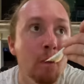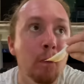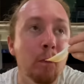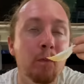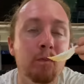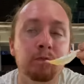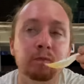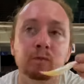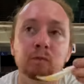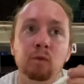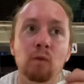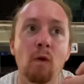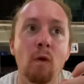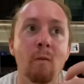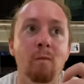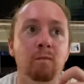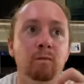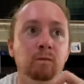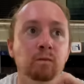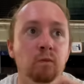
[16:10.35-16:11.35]
translates
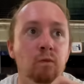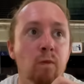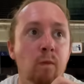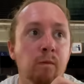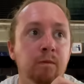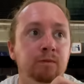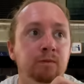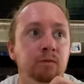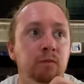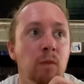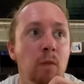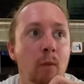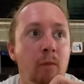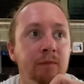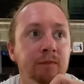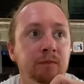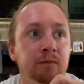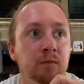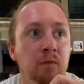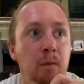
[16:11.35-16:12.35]
from Indonesian as
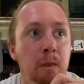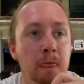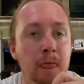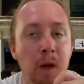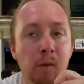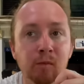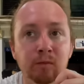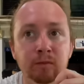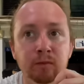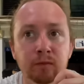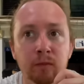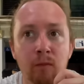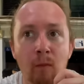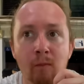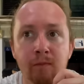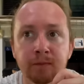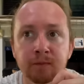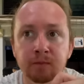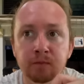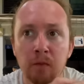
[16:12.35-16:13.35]
fried noodles,
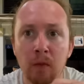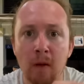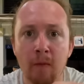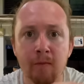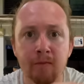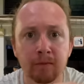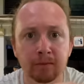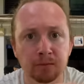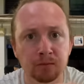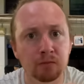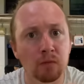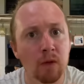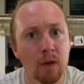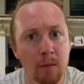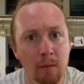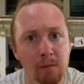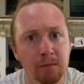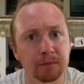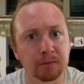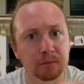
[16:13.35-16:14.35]
and mee kuah
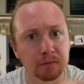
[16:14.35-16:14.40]
as